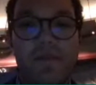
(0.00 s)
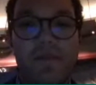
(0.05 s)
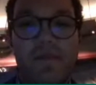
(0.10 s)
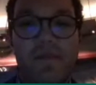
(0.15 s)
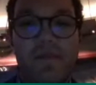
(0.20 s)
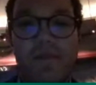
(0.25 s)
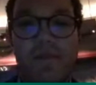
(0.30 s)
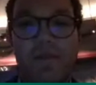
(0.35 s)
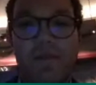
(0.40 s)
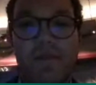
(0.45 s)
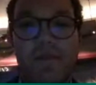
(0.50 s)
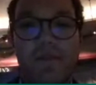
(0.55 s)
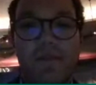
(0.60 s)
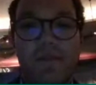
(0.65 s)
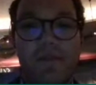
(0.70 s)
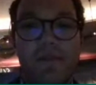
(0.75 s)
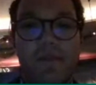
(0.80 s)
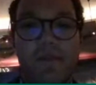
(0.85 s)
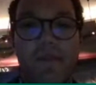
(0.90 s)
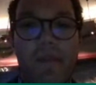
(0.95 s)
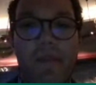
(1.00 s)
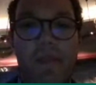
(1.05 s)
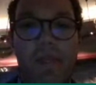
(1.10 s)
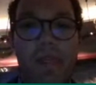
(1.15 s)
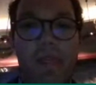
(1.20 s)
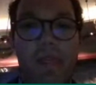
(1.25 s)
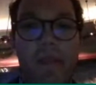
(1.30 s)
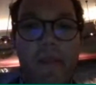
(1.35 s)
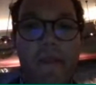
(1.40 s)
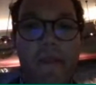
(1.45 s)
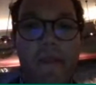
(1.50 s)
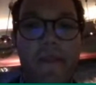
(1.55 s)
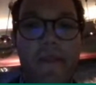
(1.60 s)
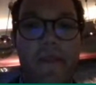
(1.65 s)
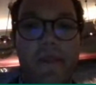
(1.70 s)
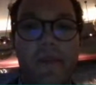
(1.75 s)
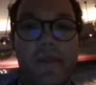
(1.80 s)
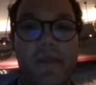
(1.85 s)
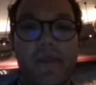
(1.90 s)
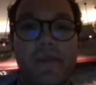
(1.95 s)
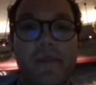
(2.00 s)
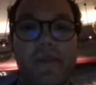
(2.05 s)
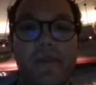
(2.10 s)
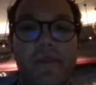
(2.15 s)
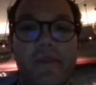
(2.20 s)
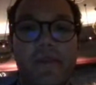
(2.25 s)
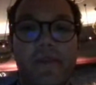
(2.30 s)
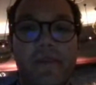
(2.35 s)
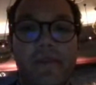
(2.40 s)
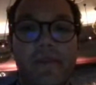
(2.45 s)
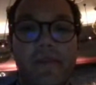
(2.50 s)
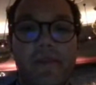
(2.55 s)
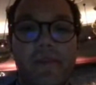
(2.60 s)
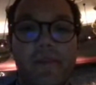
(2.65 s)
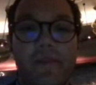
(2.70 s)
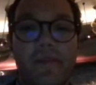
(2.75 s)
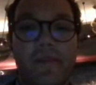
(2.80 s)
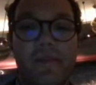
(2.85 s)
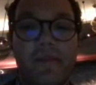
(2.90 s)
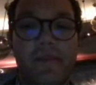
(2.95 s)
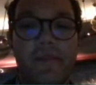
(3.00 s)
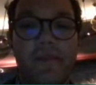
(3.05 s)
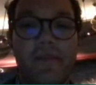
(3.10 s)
4 weeks since we talked last time, and